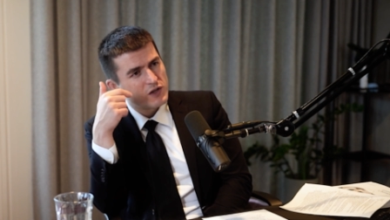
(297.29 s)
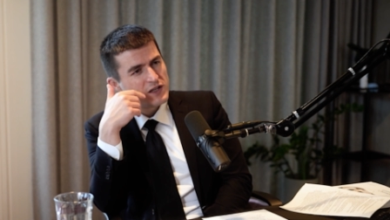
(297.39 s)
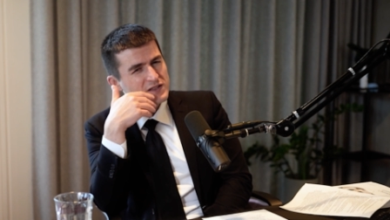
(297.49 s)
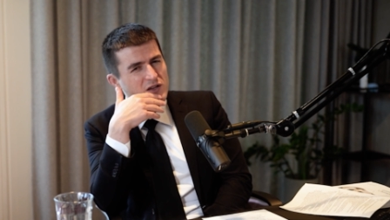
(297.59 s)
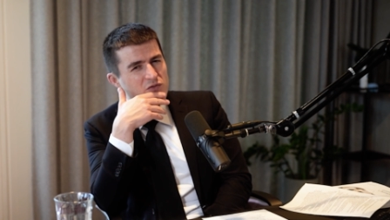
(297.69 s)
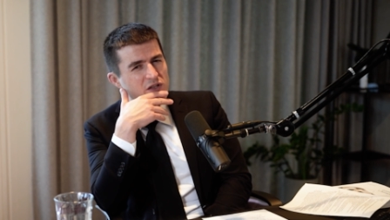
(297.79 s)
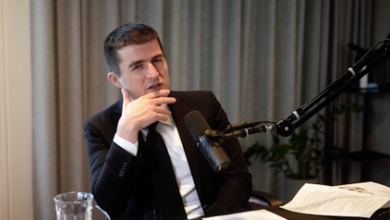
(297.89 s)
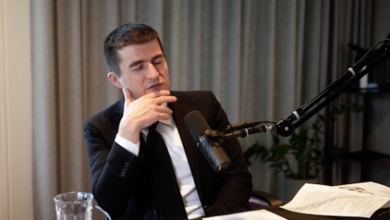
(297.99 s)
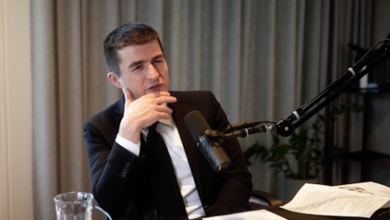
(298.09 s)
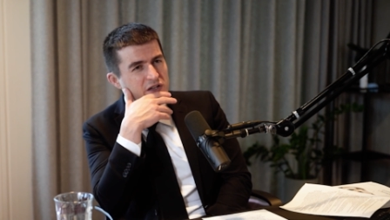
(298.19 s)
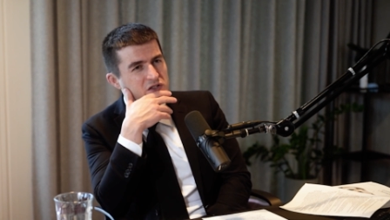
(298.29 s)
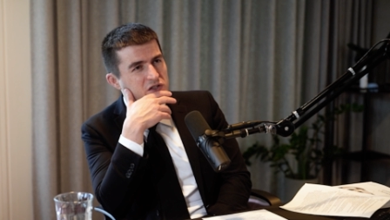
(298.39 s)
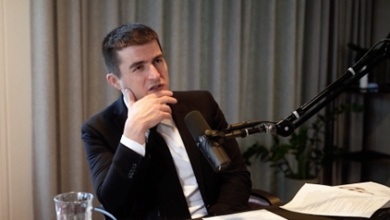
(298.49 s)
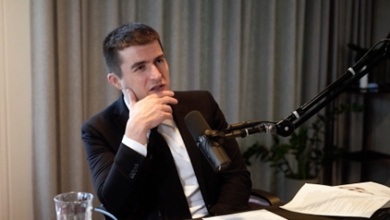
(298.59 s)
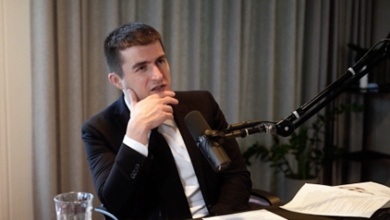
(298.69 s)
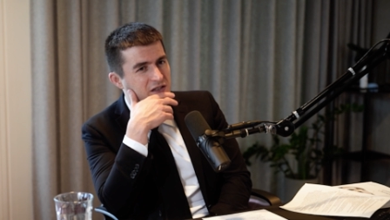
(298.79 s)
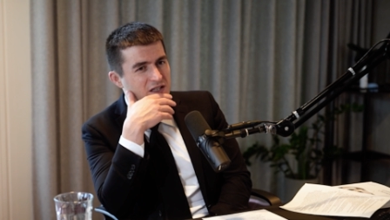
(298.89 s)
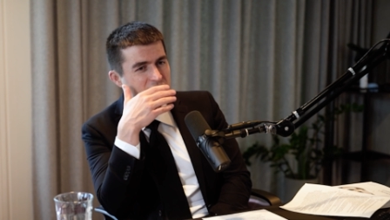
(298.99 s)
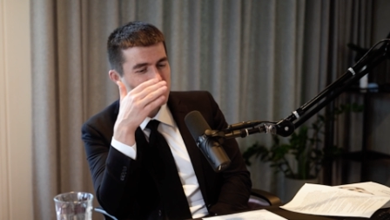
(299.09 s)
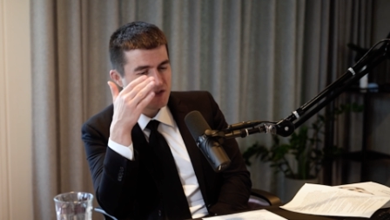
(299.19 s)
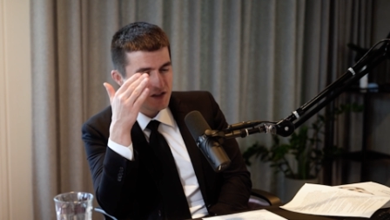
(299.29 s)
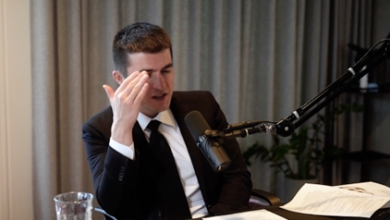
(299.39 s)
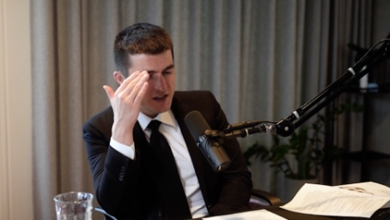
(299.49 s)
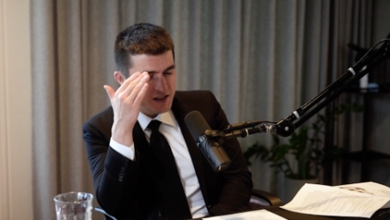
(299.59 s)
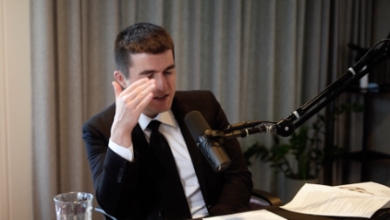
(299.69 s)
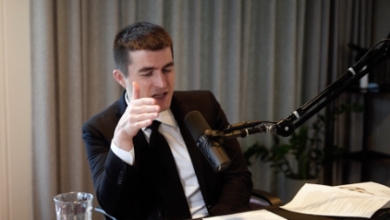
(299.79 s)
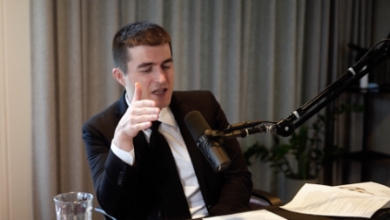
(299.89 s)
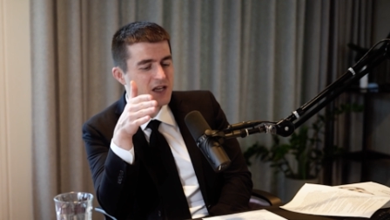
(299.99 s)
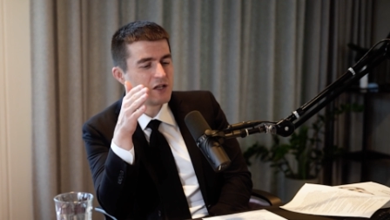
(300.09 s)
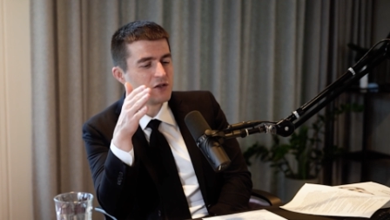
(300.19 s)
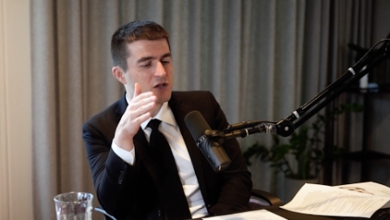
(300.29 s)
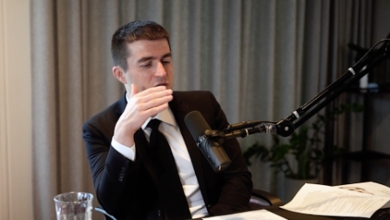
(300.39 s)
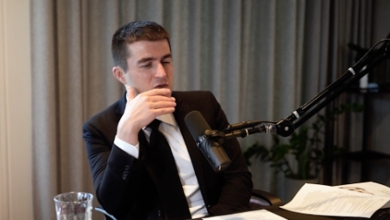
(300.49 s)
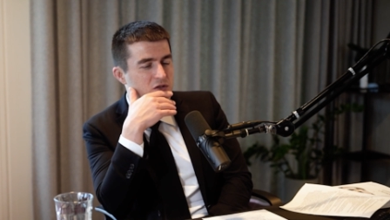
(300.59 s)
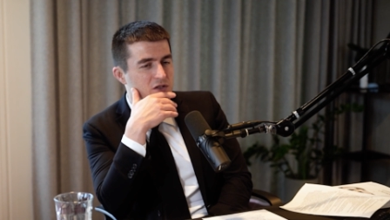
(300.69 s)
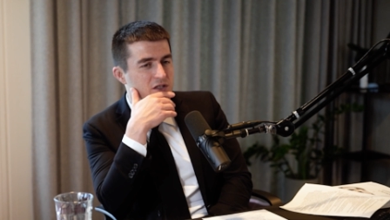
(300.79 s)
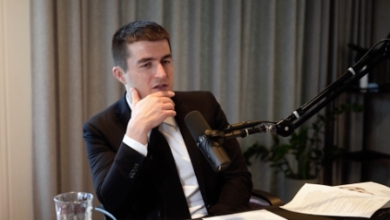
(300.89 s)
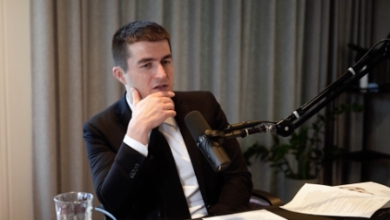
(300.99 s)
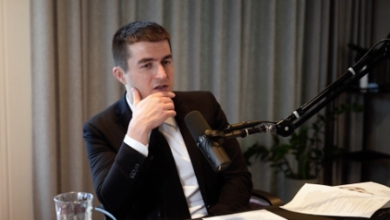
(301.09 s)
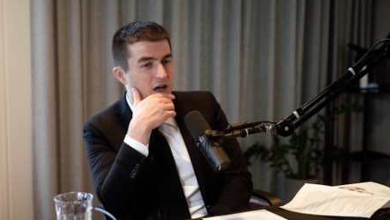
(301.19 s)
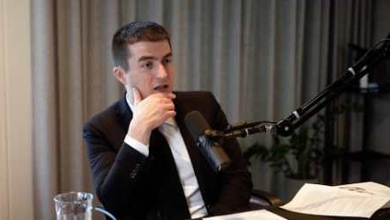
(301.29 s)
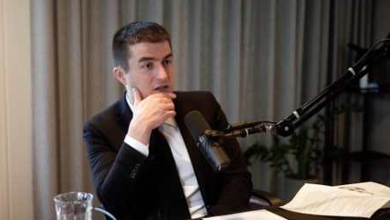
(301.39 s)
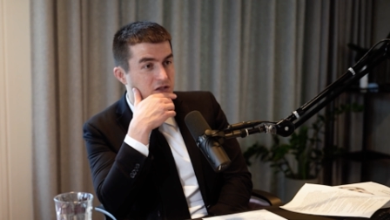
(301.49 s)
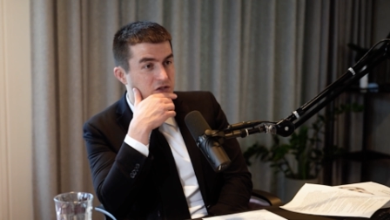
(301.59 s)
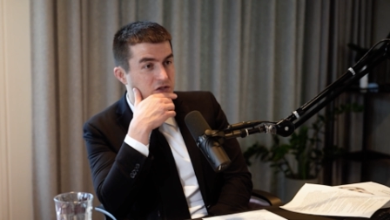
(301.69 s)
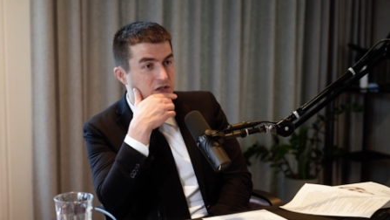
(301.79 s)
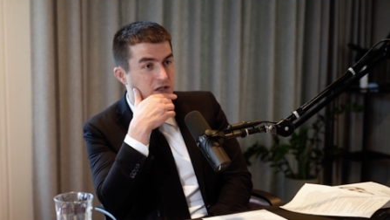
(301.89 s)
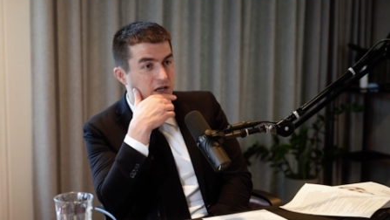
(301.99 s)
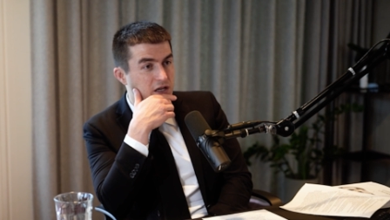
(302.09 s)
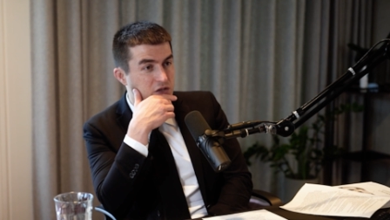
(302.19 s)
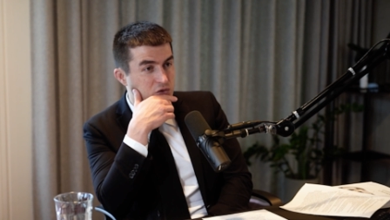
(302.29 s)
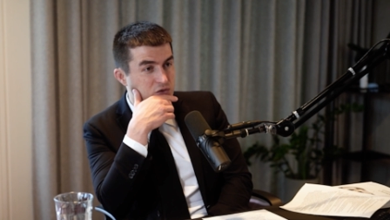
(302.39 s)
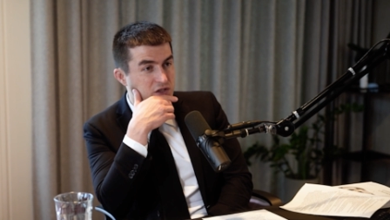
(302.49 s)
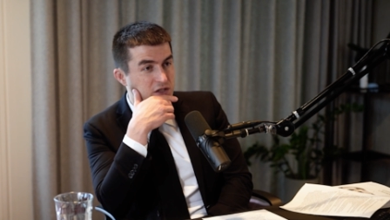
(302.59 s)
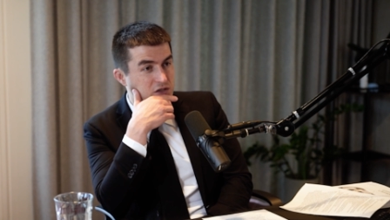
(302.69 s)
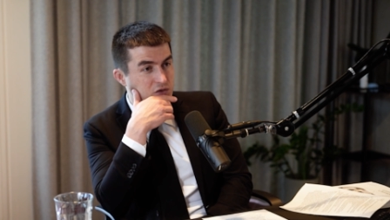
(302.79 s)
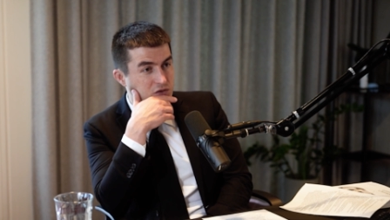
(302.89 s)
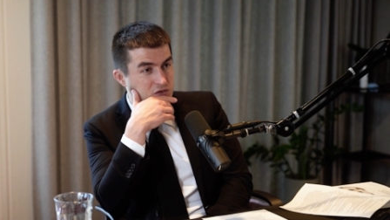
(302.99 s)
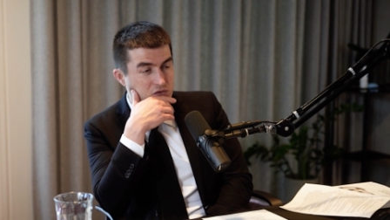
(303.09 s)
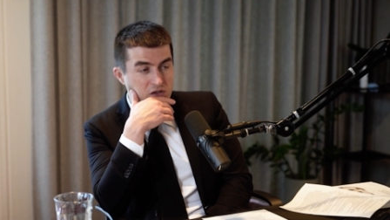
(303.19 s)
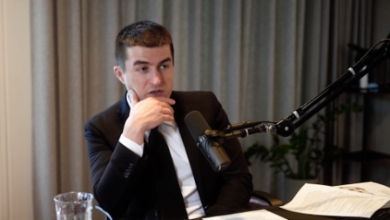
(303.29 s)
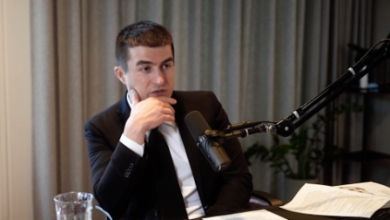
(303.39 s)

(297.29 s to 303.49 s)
It's not really invention, it's like just taking literally the knowledge and using it to construct a